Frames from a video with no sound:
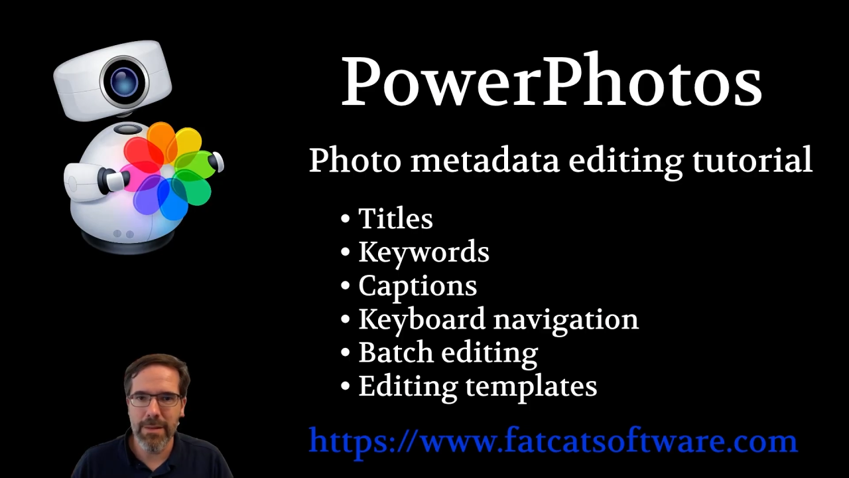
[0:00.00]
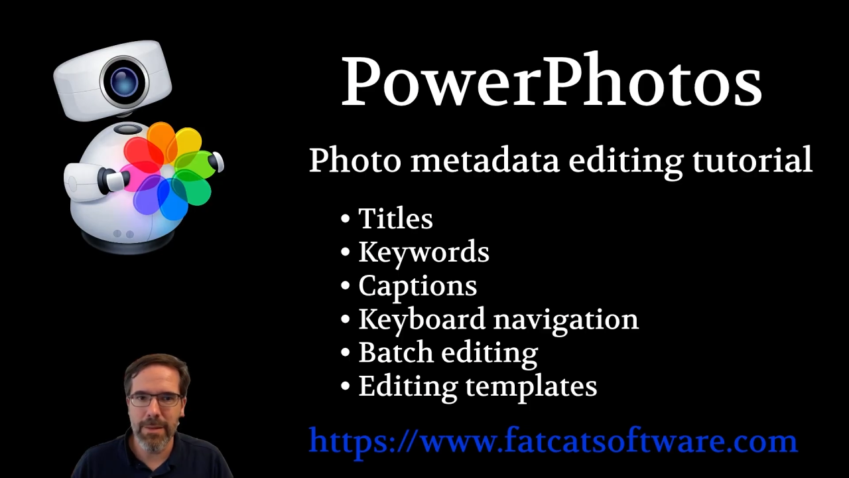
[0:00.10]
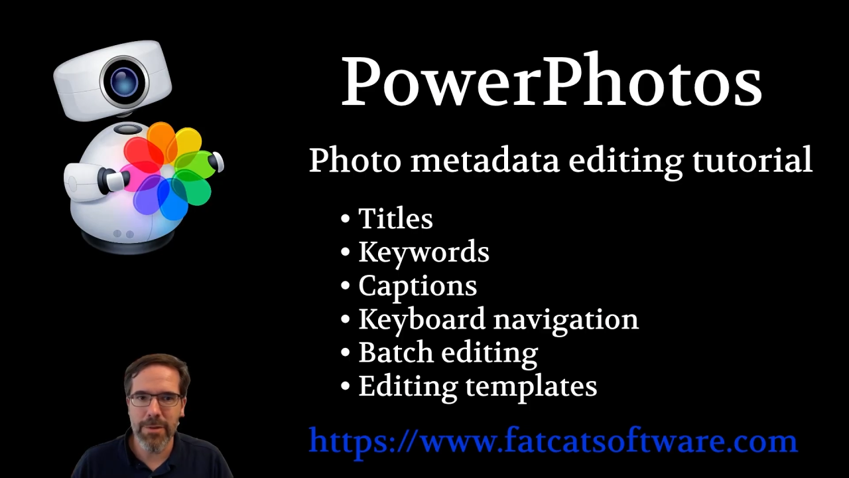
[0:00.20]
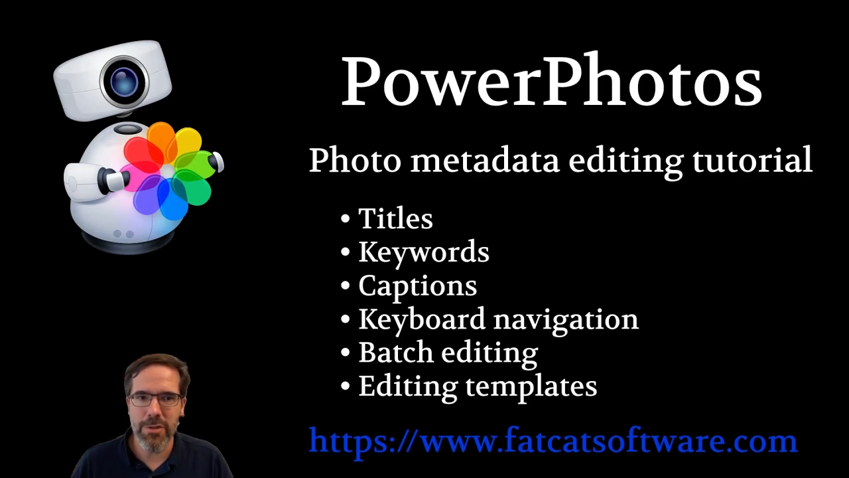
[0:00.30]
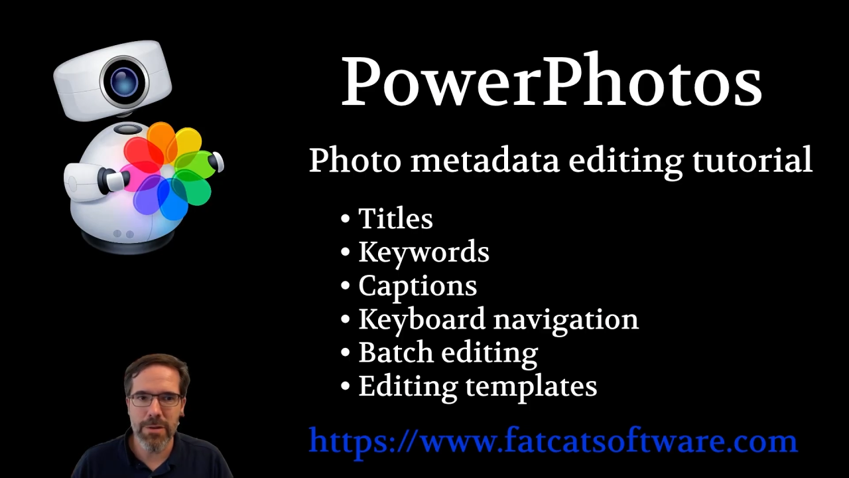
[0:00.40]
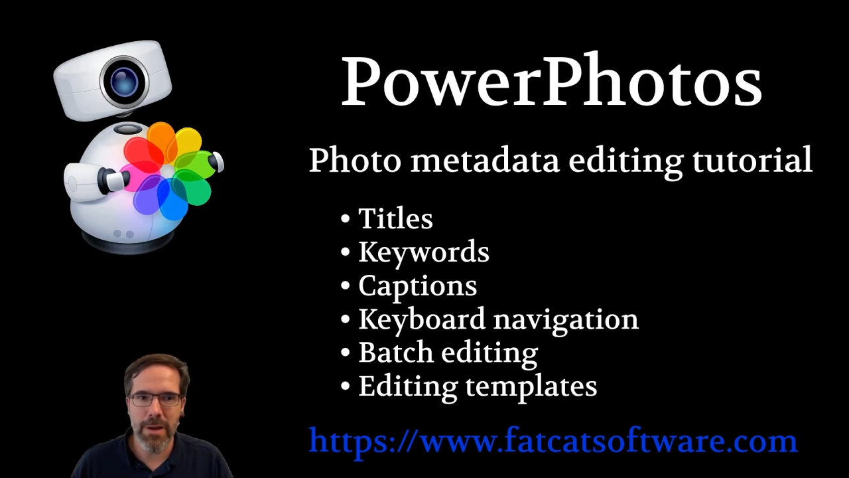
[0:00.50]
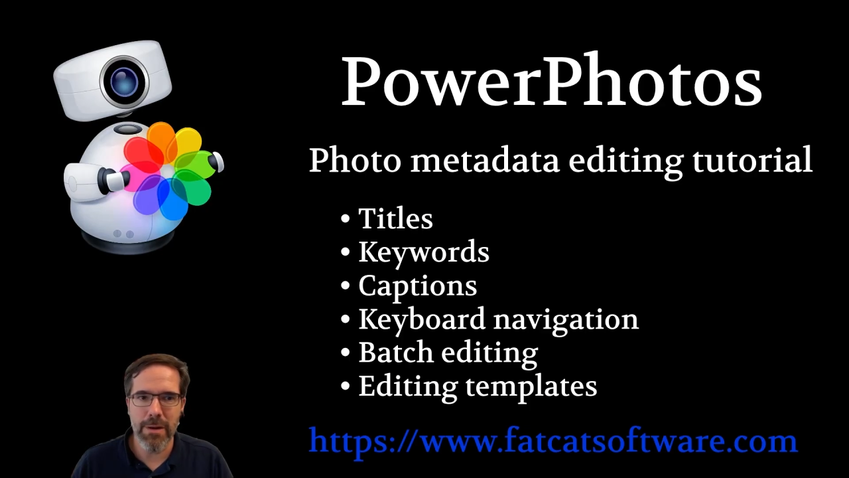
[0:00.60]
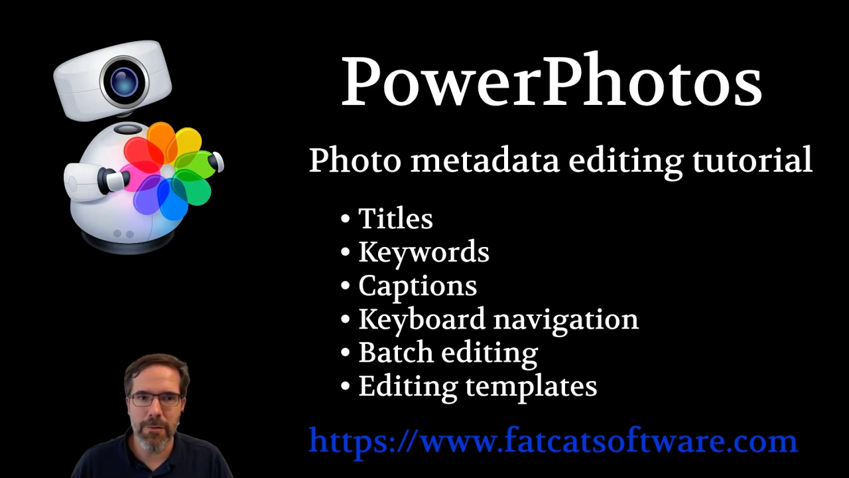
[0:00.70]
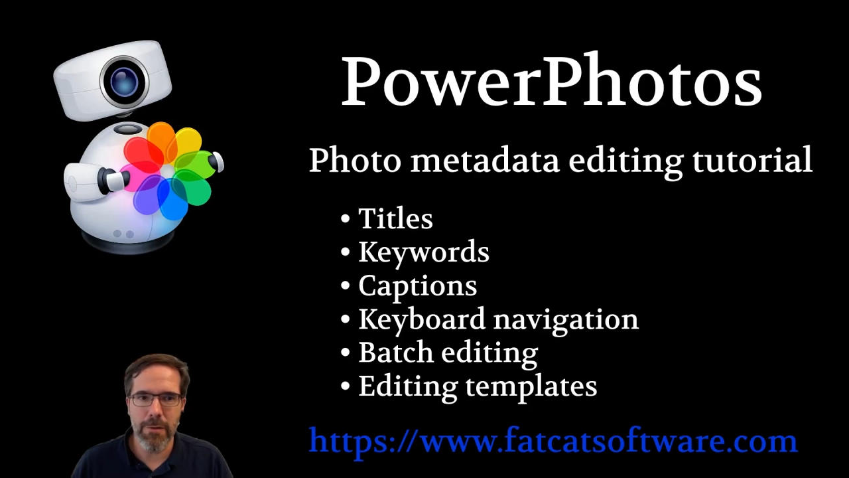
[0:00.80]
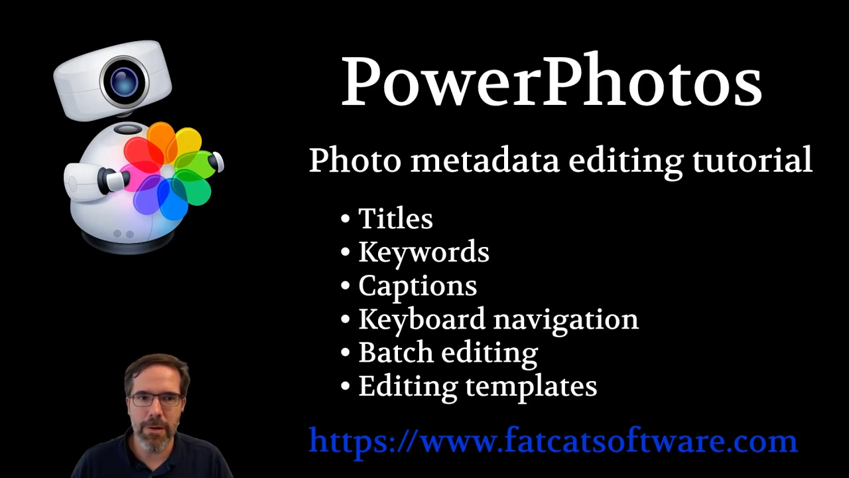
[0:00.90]
Let me show you
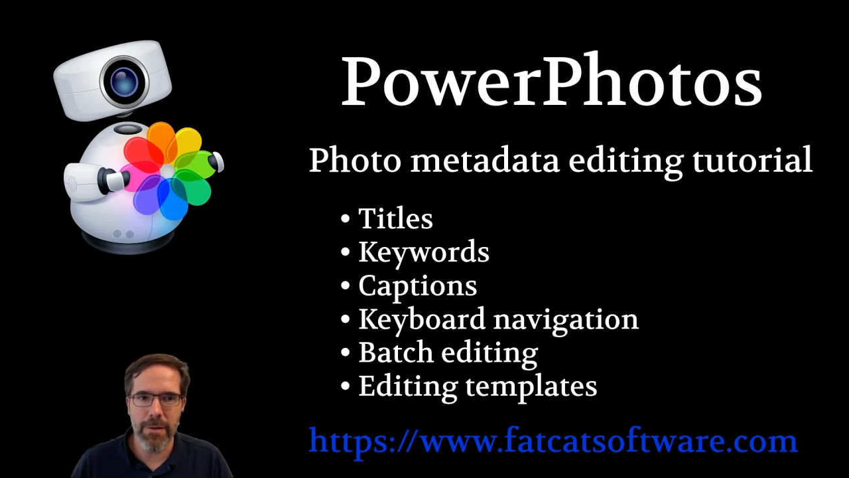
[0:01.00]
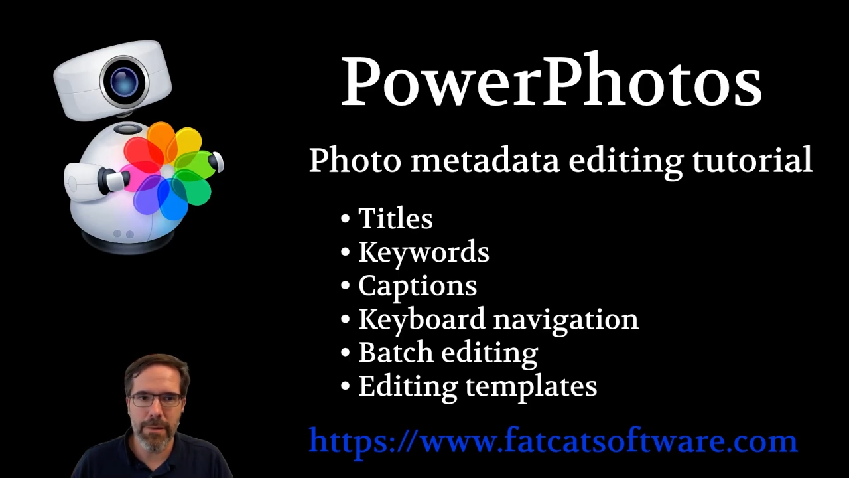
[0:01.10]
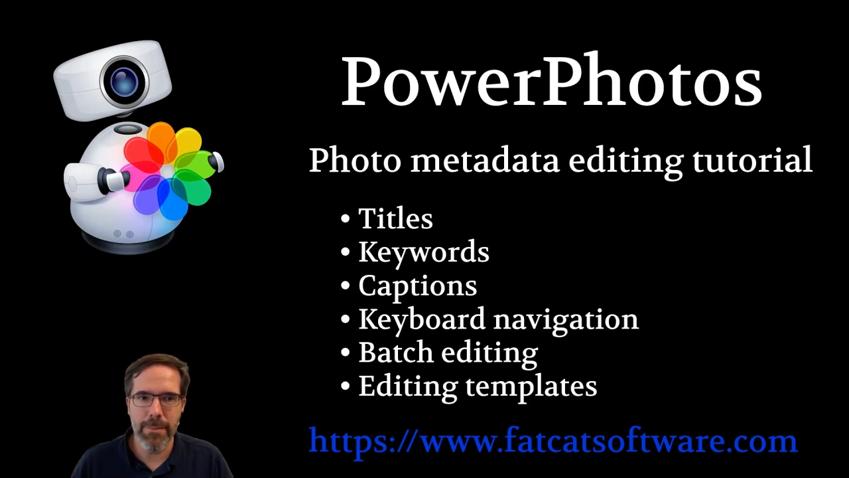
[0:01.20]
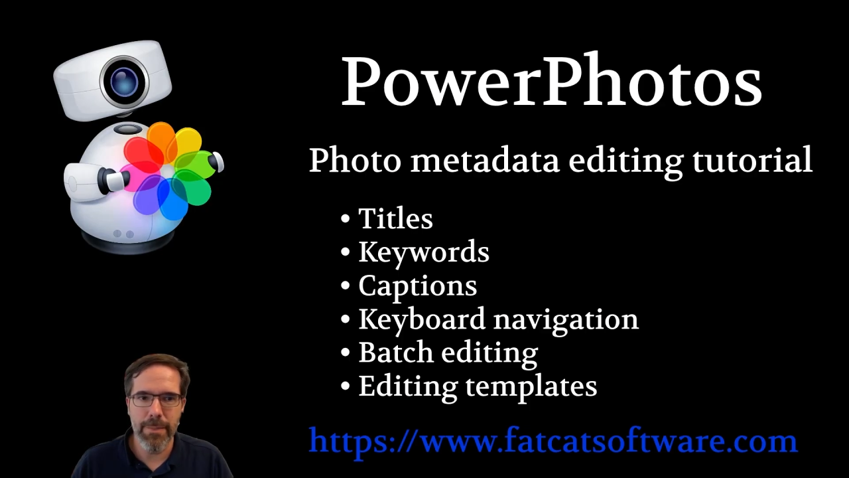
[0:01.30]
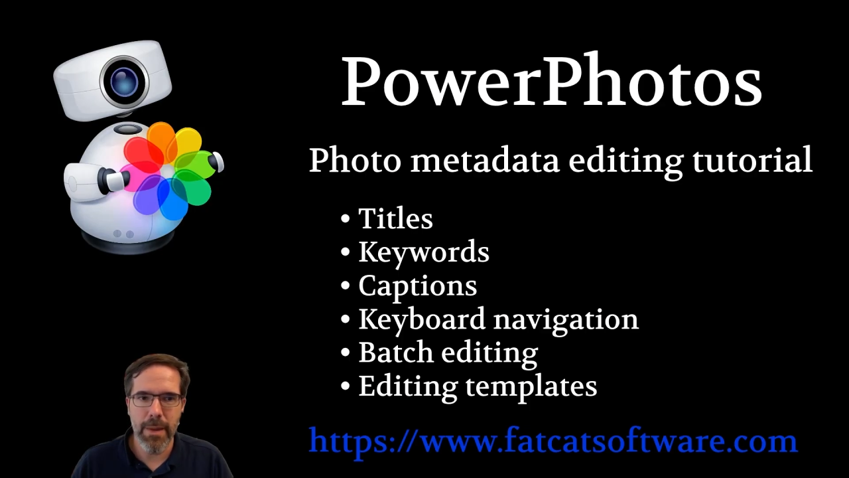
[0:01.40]
how it works.